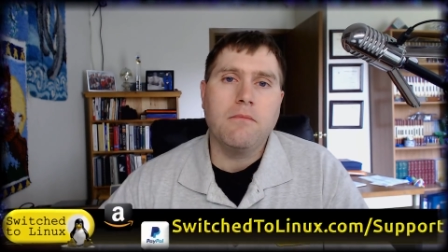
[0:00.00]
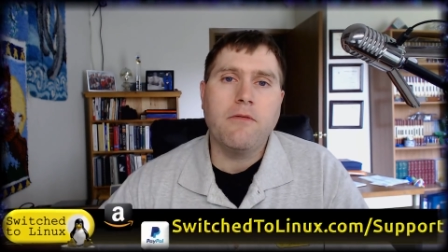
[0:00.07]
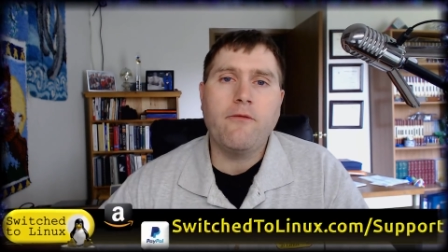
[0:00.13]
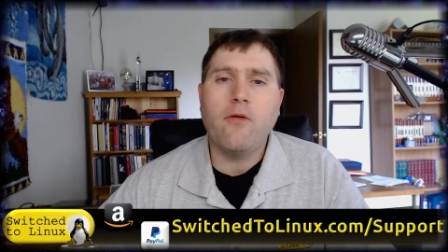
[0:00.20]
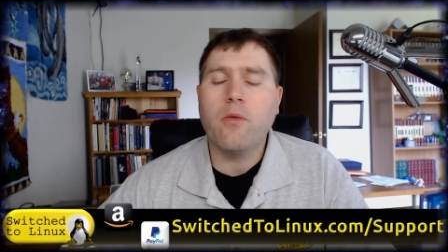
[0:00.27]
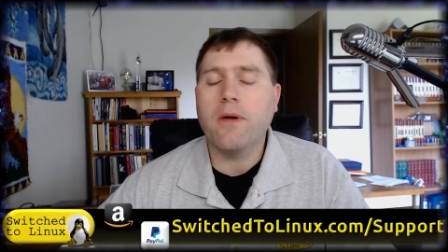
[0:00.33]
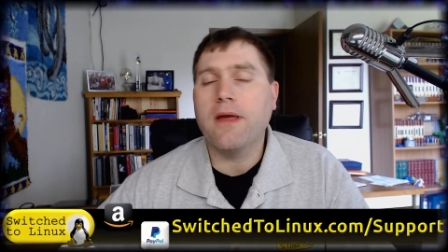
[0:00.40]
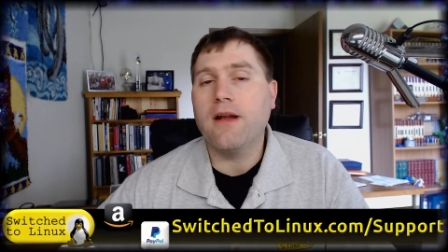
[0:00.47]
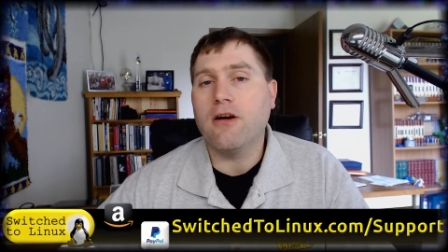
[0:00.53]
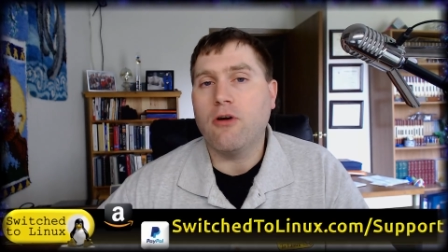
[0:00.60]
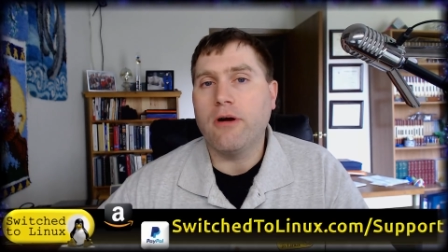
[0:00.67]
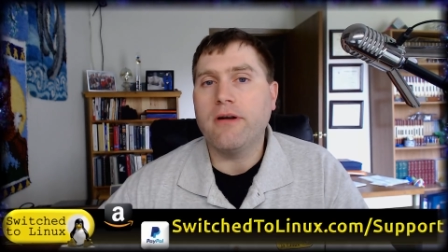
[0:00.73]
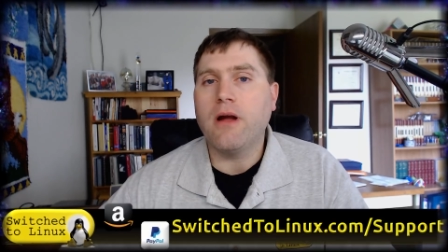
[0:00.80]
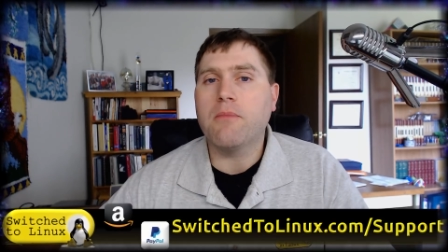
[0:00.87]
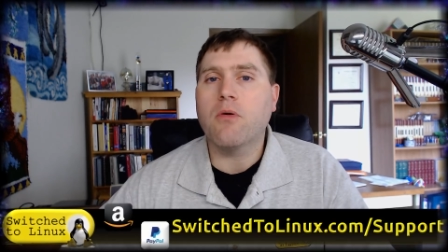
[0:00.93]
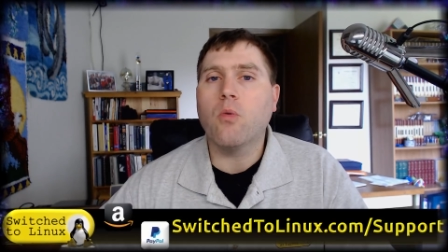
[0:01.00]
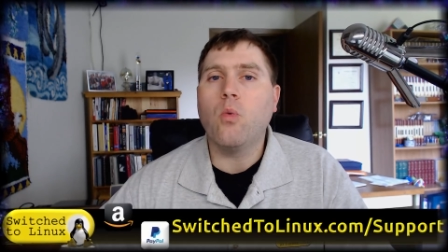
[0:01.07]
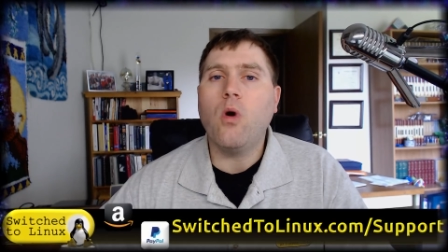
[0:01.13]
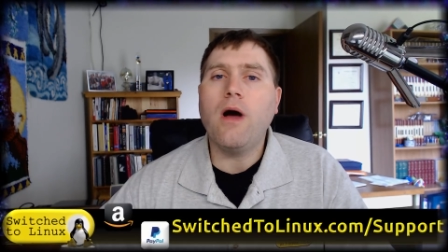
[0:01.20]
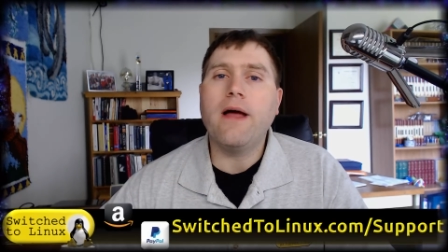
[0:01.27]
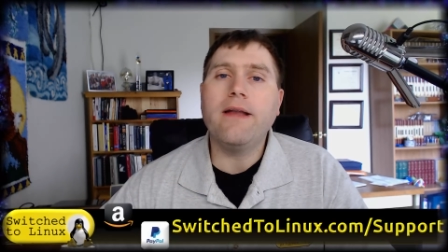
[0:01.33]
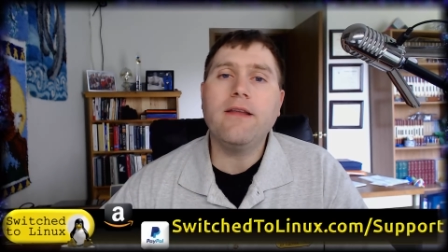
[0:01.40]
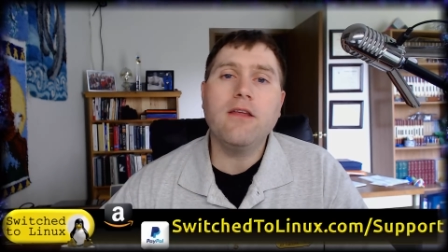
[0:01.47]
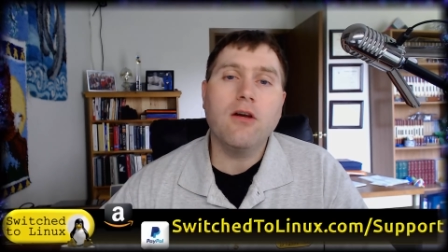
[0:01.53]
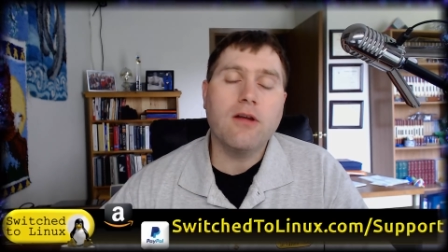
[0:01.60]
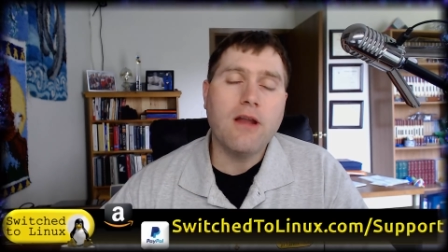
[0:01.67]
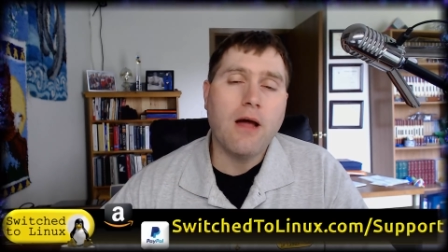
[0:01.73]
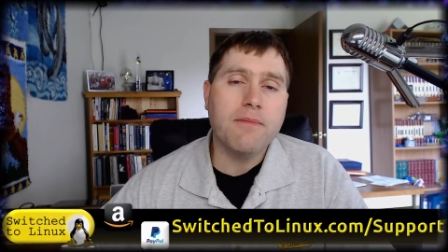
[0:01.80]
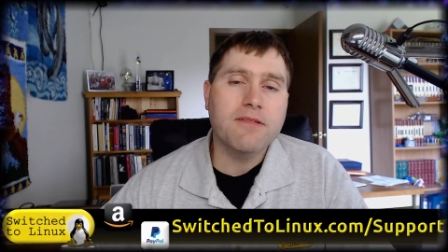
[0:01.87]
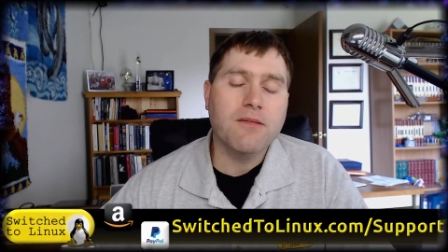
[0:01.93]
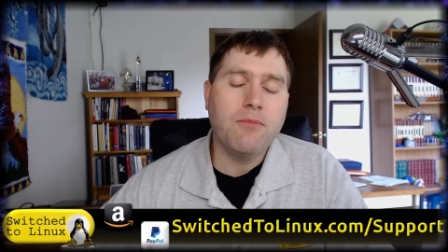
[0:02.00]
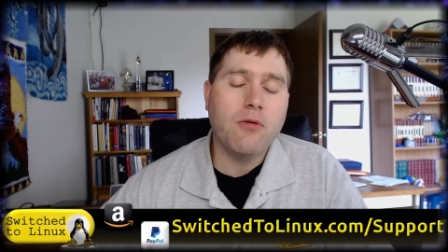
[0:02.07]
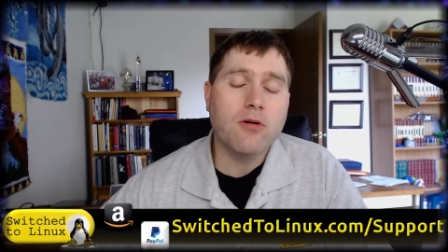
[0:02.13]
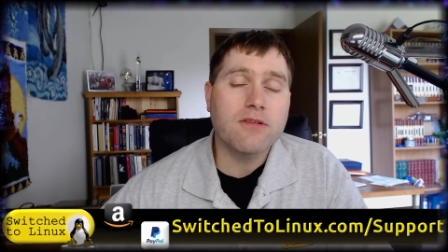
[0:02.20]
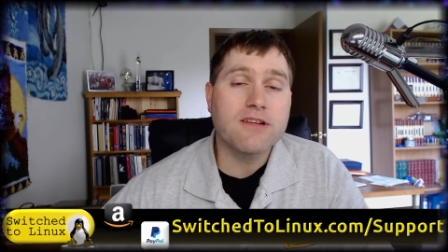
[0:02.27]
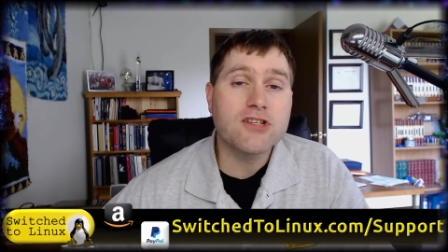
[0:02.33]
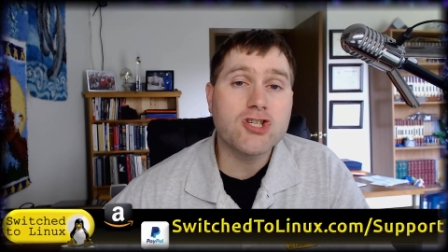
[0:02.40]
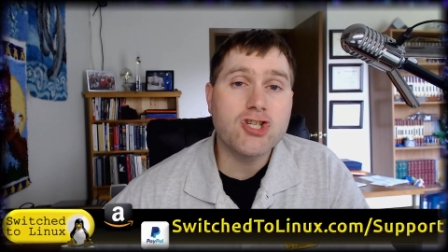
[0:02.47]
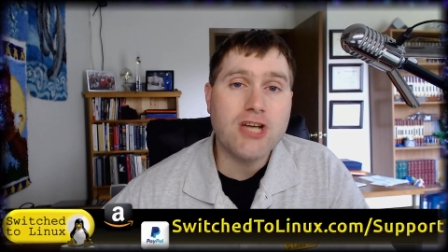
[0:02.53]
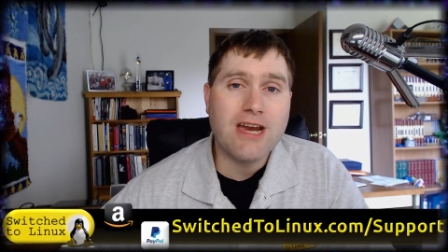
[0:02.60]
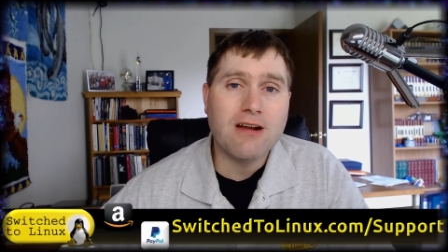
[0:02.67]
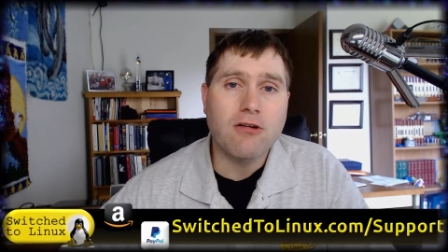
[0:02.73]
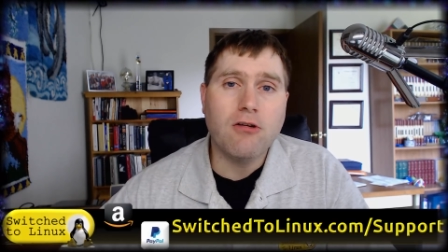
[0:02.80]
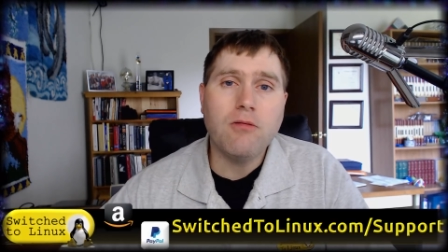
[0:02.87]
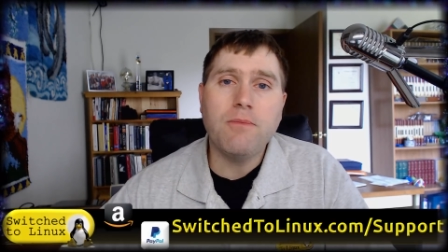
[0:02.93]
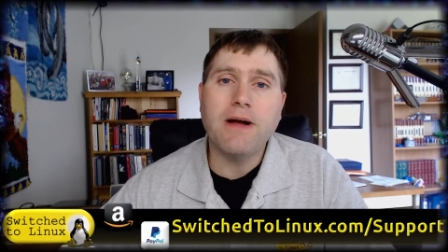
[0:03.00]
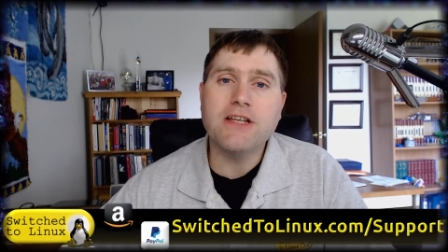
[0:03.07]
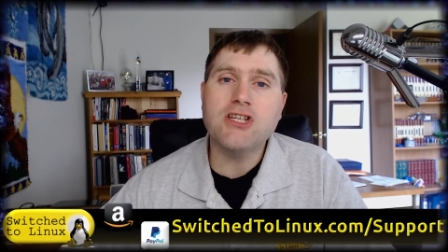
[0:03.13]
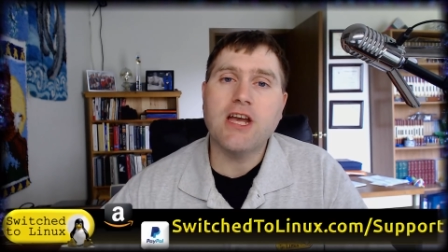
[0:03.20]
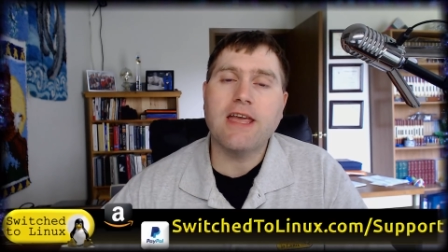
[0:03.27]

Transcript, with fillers: Before we get into our number one, you can help support this channel by